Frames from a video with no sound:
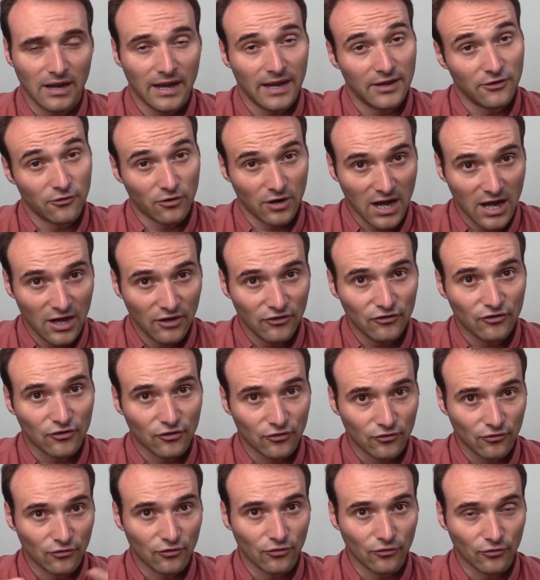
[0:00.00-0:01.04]
and your
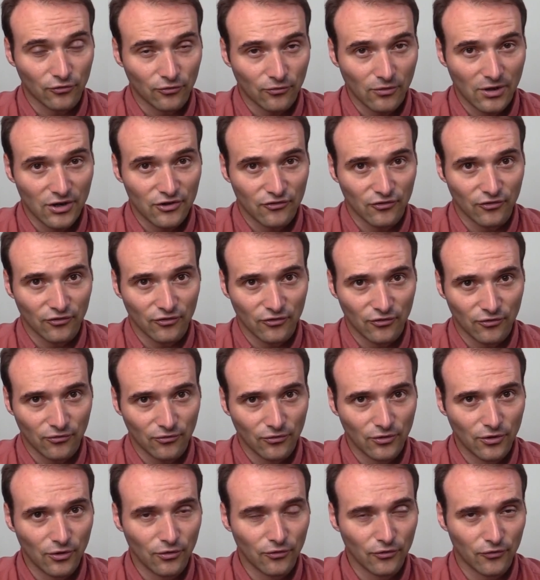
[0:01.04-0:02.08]
answers to those questions
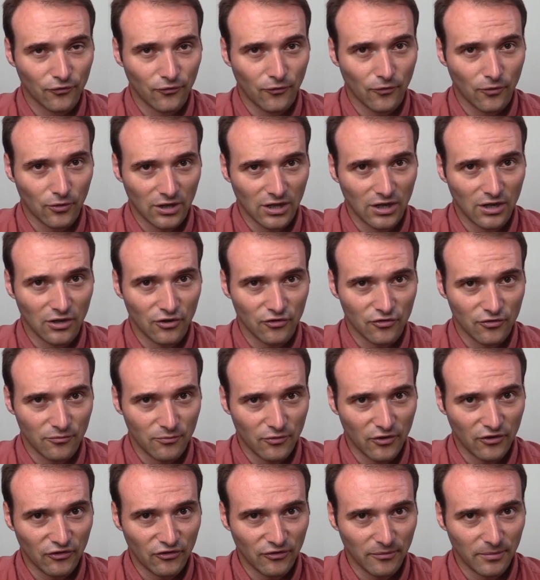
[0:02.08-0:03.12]
to those 14 leadership
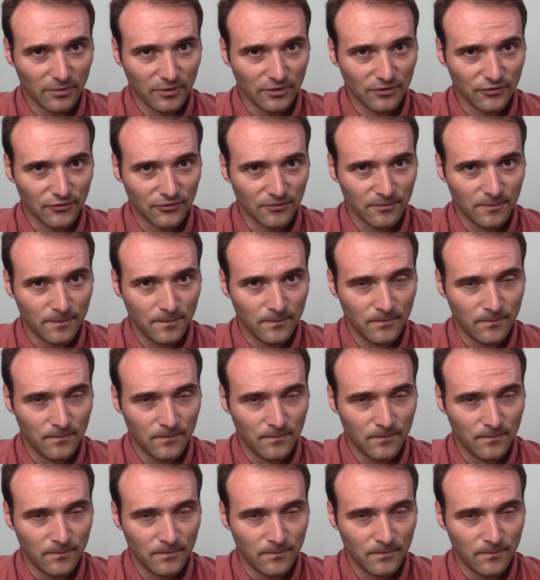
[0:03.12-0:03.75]
principles